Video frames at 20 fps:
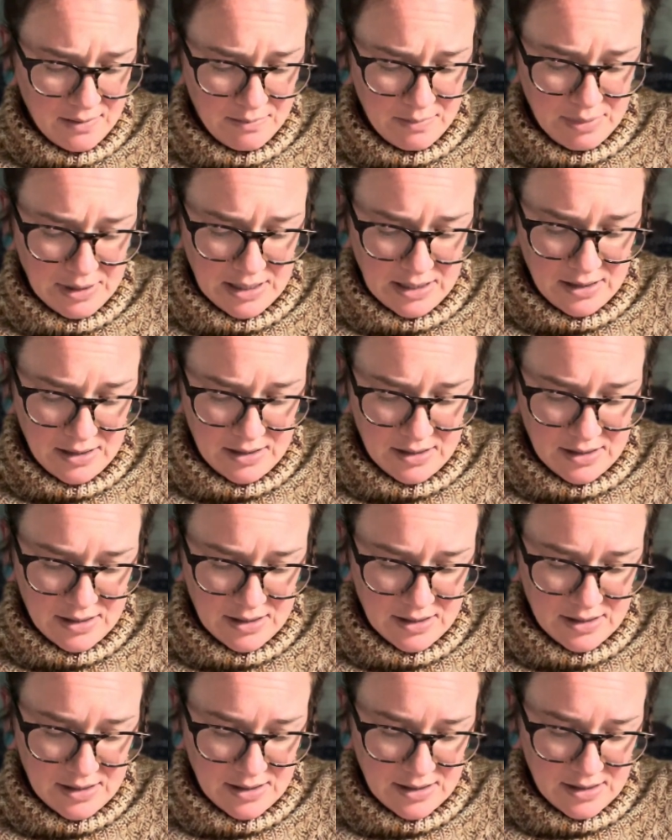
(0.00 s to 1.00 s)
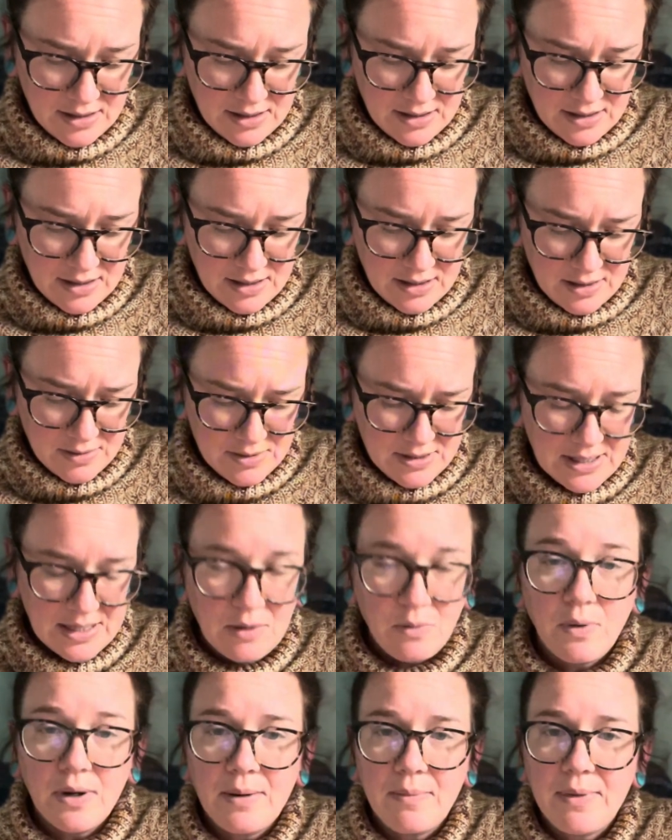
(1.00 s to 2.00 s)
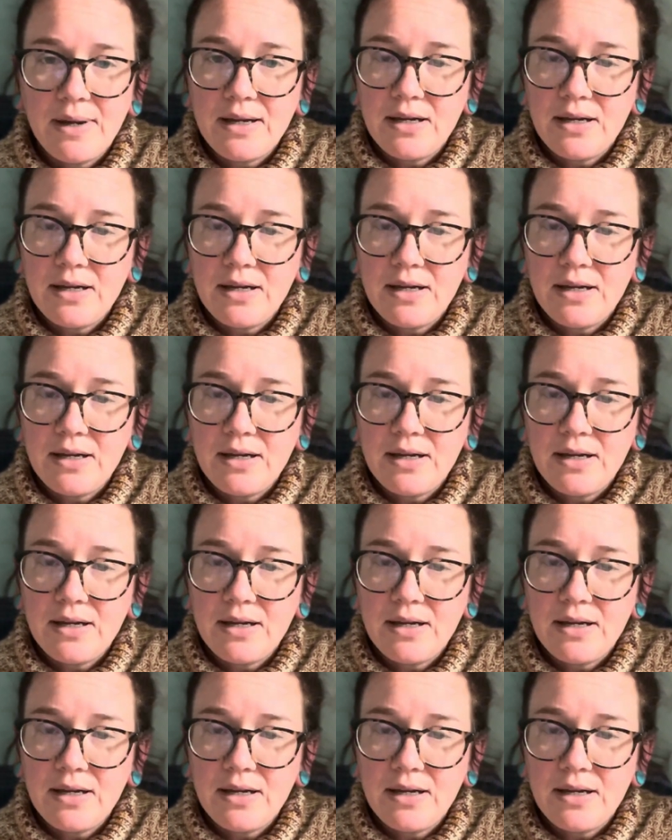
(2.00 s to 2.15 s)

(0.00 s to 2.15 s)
But I was like, what am I